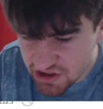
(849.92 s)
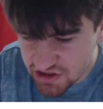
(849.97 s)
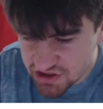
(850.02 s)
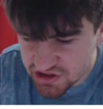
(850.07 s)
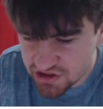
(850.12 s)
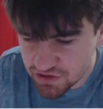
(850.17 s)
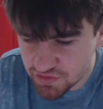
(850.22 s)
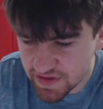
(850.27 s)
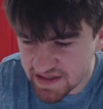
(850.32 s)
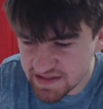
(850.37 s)

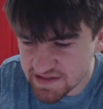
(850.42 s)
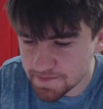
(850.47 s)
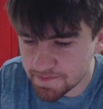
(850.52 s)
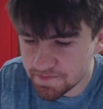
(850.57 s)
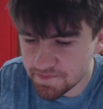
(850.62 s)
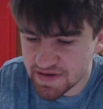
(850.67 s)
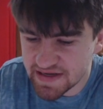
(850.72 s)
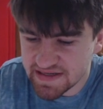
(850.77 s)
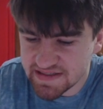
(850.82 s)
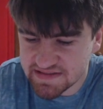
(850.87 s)
So that's
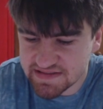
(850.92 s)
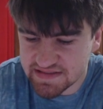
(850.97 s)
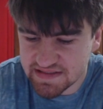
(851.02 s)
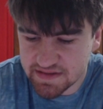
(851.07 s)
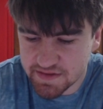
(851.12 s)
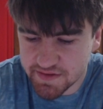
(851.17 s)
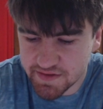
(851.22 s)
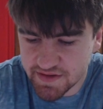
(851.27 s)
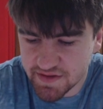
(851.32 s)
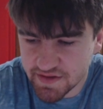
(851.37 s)

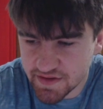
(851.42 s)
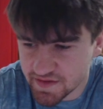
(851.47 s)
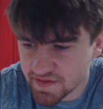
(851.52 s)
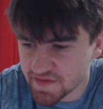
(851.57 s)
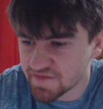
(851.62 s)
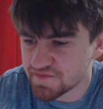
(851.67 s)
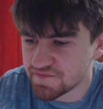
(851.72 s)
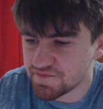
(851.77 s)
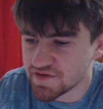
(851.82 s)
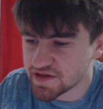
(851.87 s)
basically the
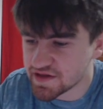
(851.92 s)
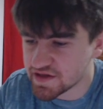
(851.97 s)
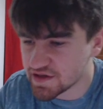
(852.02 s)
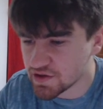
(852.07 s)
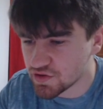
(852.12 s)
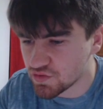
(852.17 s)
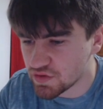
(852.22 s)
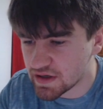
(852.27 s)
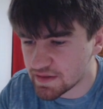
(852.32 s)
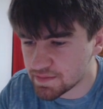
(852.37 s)

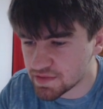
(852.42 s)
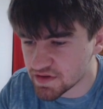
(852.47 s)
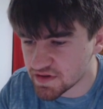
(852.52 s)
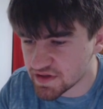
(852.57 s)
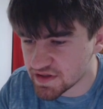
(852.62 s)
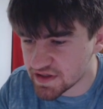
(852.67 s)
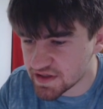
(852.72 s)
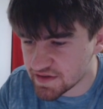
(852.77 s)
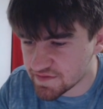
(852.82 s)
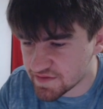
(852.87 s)
video, I
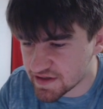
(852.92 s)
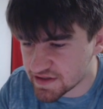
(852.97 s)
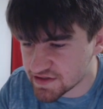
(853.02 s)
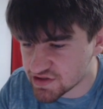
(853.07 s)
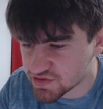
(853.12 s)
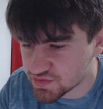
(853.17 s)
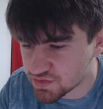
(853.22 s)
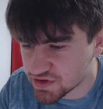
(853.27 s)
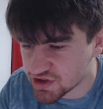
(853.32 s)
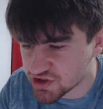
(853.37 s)
believe. I
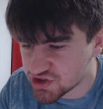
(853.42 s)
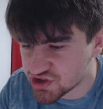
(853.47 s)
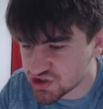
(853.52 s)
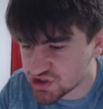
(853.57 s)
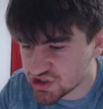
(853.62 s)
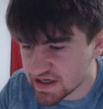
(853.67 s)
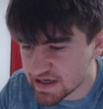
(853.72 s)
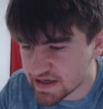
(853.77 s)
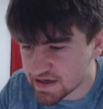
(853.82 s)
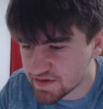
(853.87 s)
just want to
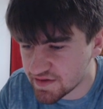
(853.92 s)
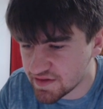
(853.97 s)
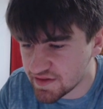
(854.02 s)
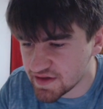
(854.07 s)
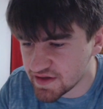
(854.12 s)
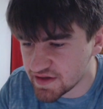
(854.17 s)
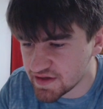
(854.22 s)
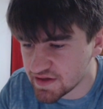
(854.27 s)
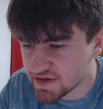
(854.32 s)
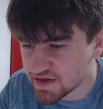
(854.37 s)
check
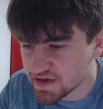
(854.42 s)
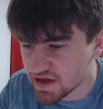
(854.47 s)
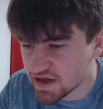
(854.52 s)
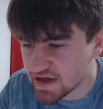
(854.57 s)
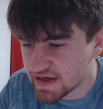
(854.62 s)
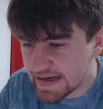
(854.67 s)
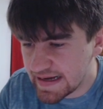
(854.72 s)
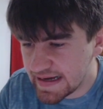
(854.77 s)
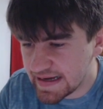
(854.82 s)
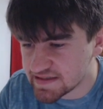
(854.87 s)

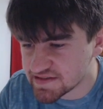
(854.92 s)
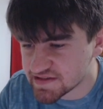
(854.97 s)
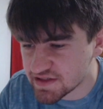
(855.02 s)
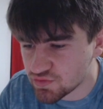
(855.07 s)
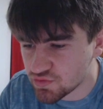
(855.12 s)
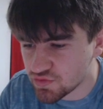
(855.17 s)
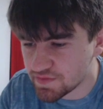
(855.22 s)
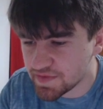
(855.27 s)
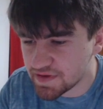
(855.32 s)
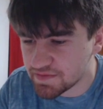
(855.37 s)
as I
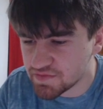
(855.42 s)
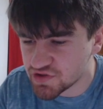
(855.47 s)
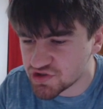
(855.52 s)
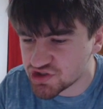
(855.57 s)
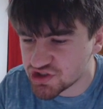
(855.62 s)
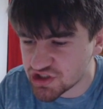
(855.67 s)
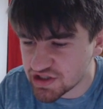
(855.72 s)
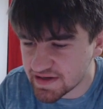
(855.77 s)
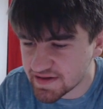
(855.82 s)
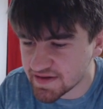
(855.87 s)
remember
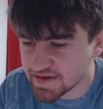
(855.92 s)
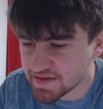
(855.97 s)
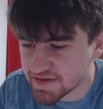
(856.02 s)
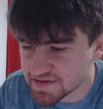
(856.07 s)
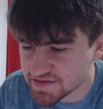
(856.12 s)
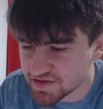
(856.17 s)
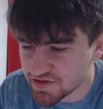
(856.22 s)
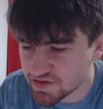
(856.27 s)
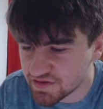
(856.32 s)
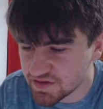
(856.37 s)
checking
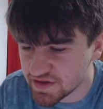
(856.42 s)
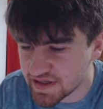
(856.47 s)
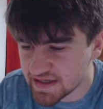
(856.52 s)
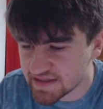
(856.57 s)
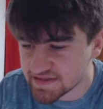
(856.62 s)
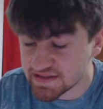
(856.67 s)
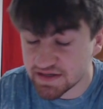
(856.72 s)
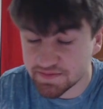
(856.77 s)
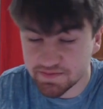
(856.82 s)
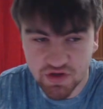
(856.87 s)
this earlier,
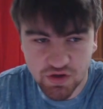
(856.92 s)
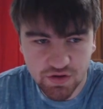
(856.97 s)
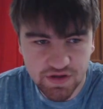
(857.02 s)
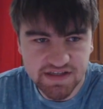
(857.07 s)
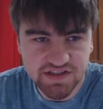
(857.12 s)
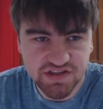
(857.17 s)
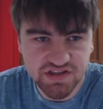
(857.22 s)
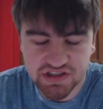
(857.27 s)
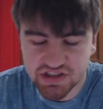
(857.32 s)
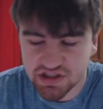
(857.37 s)
as I'm not
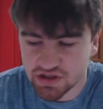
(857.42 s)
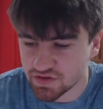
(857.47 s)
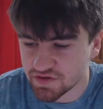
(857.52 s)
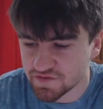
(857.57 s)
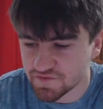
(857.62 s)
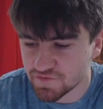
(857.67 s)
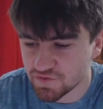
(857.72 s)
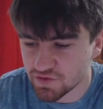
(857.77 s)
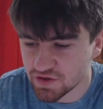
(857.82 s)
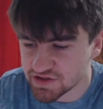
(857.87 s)
actually
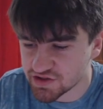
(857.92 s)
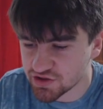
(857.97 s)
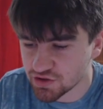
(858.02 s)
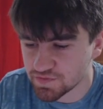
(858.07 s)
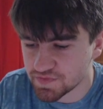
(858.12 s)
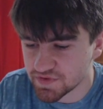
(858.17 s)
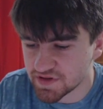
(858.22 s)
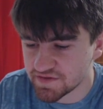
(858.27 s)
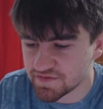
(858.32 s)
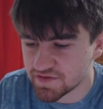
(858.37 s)
going for, I
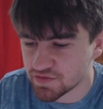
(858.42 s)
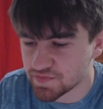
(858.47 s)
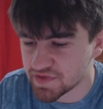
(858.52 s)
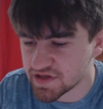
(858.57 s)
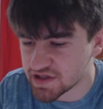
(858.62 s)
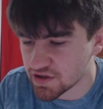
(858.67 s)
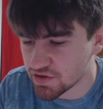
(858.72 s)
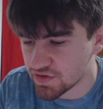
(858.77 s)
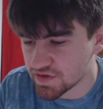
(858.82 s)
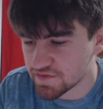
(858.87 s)
don't believe I'll be
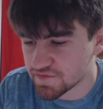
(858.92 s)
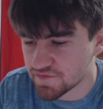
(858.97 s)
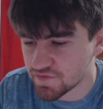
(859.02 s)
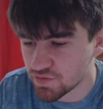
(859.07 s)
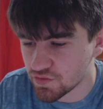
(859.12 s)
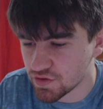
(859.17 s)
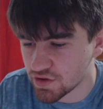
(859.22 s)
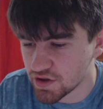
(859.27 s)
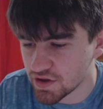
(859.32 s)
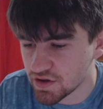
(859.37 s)
going
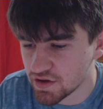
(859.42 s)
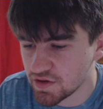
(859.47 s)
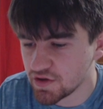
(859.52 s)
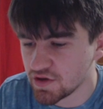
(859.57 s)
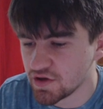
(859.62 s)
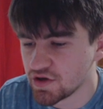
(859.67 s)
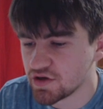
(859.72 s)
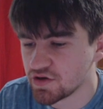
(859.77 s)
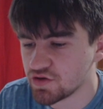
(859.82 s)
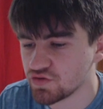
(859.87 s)
for a
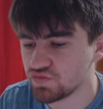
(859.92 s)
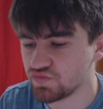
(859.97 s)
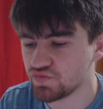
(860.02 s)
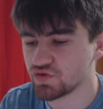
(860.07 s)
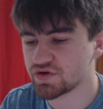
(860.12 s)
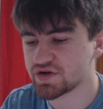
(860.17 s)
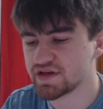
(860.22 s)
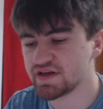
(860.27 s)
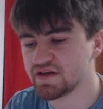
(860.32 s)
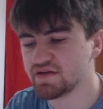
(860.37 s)

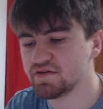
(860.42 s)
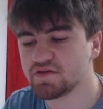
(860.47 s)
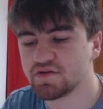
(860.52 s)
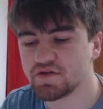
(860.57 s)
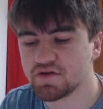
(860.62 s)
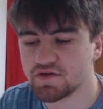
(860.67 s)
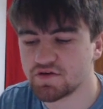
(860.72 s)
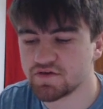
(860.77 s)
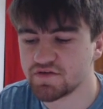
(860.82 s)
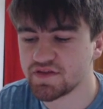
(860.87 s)
rookie
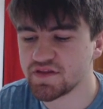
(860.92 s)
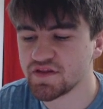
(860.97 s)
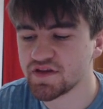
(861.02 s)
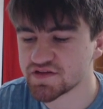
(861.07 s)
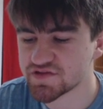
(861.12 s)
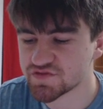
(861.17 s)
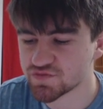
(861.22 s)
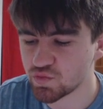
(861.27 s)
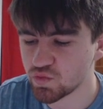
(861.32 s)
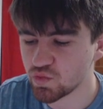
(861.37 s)

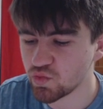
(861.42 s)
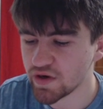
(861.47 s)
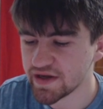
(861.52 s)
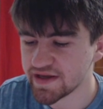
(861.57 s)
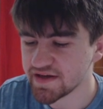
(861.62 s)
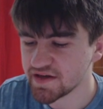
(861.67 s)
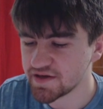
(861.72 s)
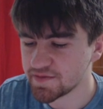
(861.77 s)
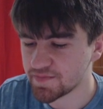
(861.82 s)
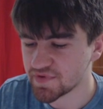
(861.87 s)
this
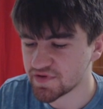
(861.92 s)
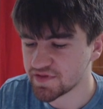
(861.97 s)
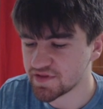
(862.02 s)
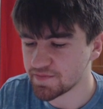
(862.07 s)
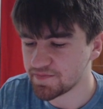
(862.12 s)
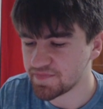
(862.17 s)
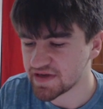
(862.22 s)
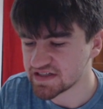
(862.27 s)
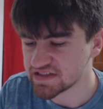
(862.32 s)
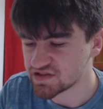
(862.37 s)
week, but the
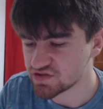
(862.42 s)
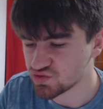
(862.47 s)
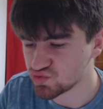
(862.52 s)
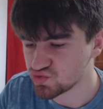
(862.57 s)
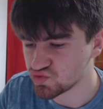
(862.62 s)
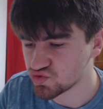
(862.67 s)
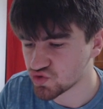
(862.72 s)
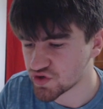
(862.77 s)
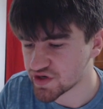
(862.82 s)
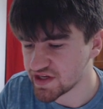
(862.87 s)
best
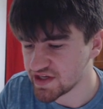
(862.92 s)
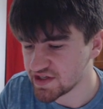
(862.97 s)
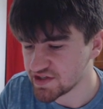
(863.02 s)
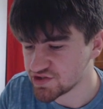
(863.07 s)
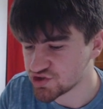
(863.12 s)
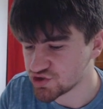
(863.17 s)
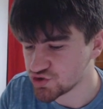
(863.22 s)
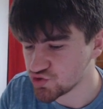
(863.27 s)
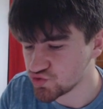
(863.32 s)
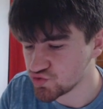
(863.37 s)
rookie
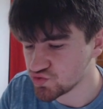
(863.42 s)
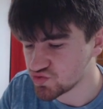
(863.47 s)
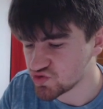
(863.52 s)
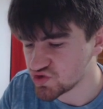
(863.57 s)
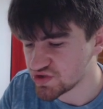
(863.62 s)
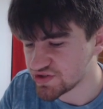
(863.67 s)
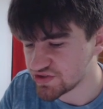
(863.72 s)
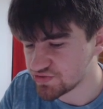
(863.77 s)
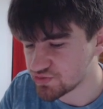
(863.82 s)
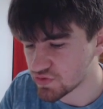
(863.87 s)
to
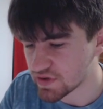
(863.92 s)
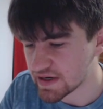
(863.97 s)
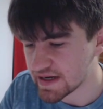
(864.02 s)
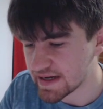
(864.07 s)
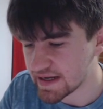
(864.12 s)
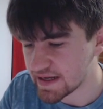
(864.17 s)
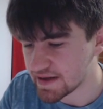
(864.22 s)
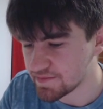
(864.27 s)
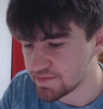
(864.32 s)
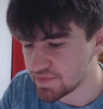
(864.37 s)

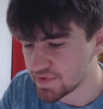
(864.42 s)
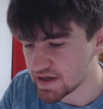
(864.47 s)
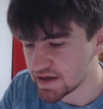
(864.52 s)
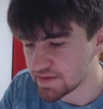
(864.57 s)
grab, I